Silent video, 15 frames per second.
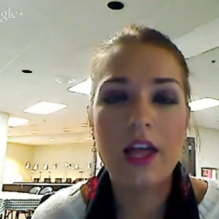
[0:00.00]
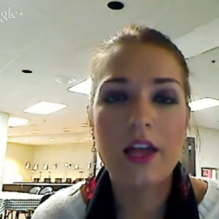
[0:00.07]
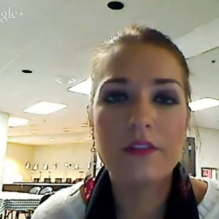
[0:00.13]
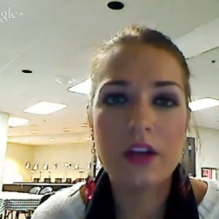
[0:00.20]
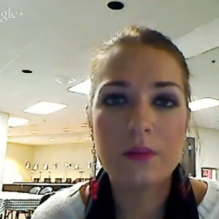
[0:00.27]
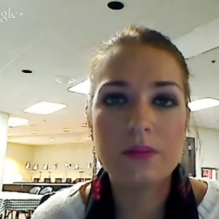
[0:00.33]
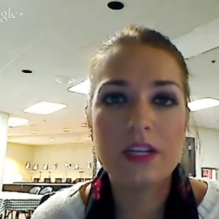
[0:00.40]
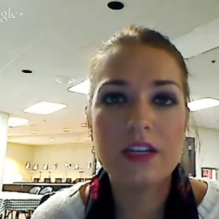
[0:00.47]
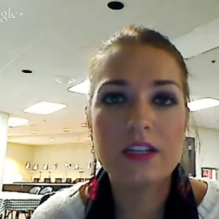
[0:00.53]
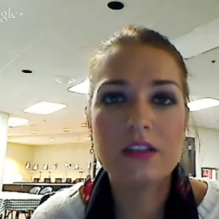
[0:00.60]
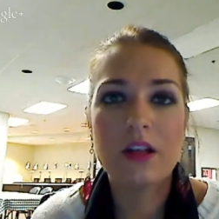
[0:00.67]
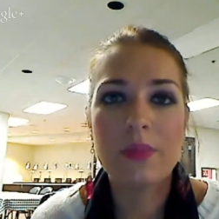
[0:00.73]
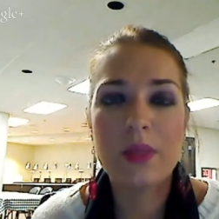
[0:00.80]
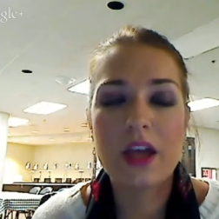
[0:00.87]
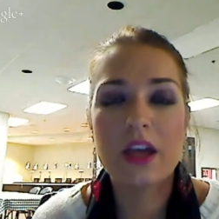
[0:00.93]
I'll have
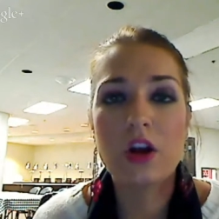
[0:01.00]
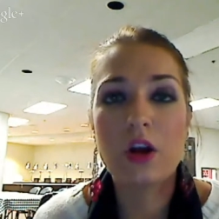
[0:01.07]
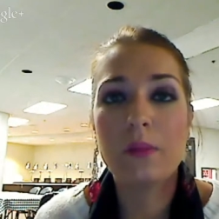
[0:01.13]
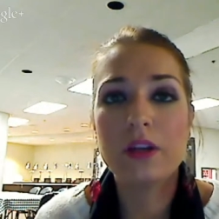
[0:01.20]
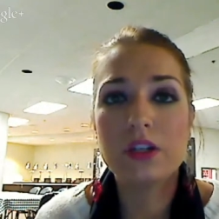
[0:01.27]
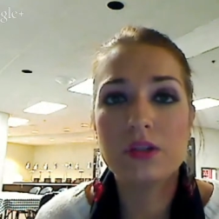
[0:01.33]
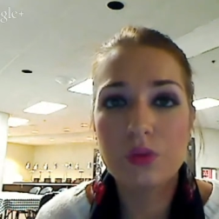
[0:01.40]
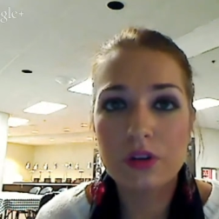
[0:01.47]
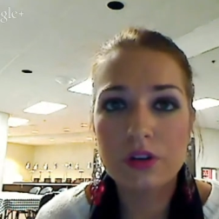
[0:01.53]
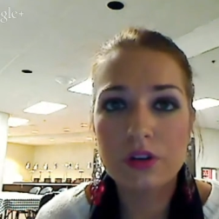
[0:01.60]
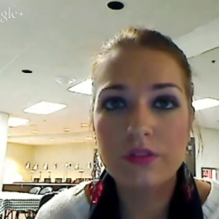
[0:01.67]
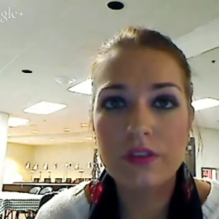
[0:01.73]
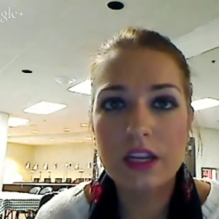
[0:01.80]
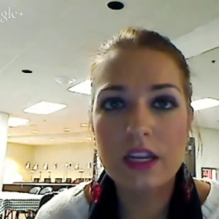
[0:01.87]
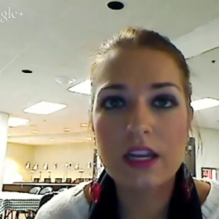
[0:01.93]
updates on that on my
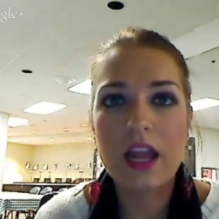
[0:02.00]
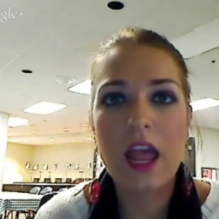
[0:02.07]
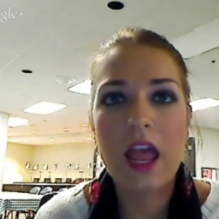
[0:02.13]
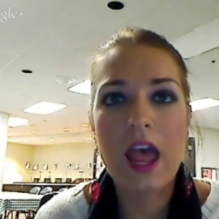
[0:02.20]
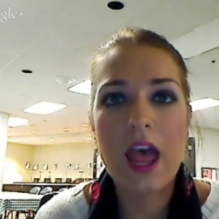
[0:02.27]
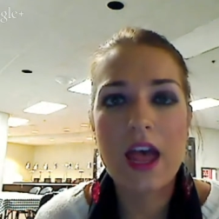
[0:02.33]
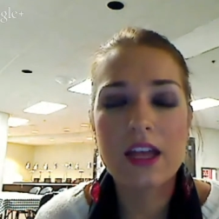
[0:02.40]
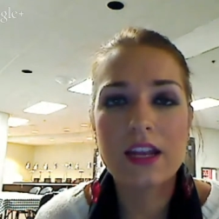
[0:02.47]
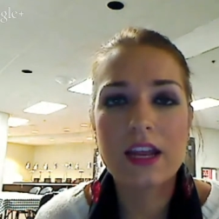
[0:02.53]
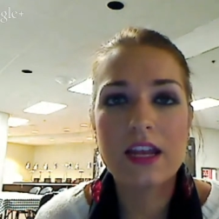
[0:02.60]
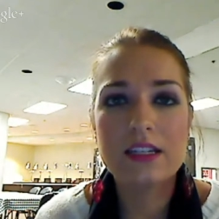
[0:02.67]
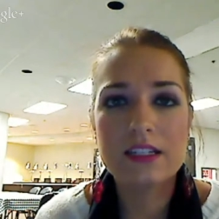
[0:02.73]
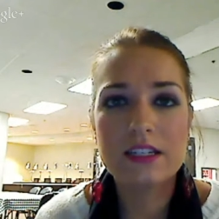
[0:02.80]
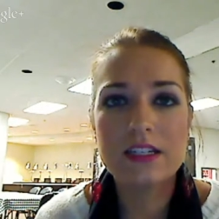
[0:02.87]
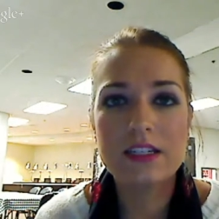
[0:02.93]
Twitter feed at
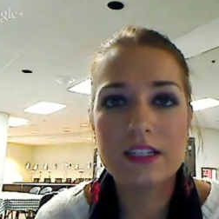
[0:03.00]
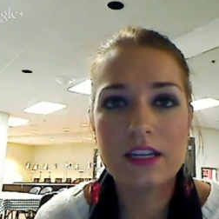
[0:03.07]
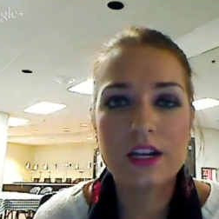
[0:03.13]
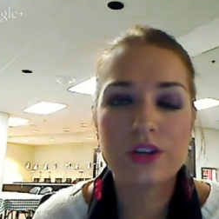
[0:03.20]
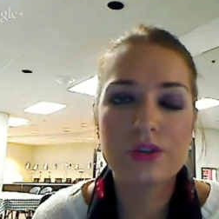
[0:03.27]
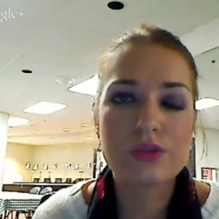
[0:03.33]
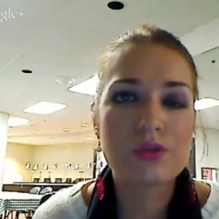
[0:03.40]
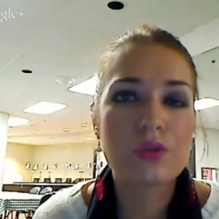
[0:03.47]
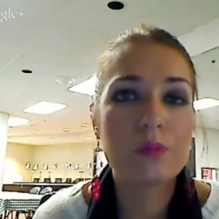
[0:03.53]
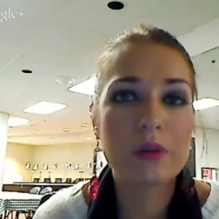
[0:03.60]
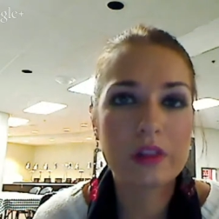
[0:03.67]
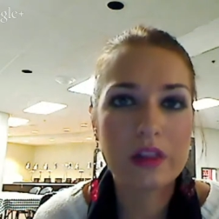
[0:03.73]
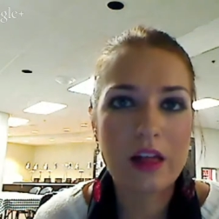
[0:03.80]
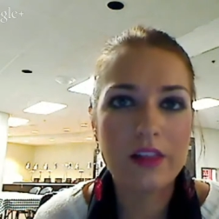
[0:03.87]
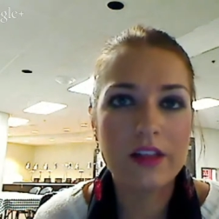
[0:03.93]

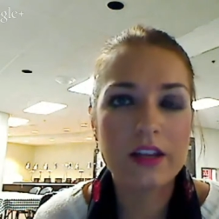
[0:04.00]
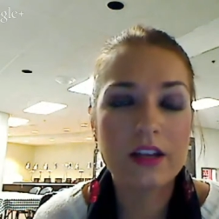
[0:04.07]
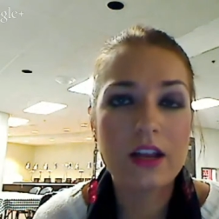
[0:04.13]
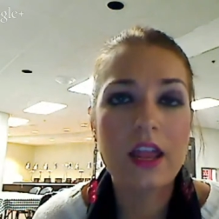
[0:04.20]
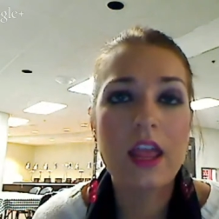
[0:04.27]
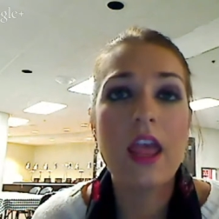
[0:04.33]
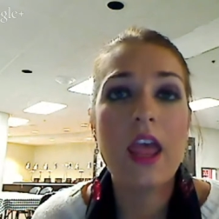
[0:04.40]
AZC_McLellan.